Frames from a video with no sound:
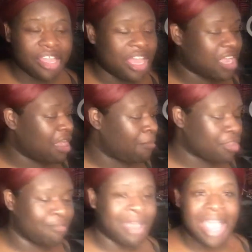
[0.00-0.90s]
Hut coming
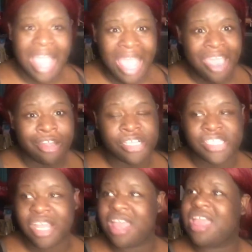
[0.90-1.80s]
to my
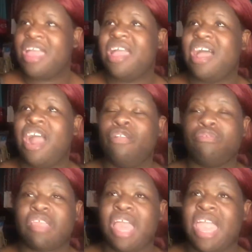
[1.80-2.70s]
house. I
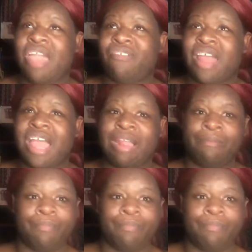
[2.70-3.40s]
used to have like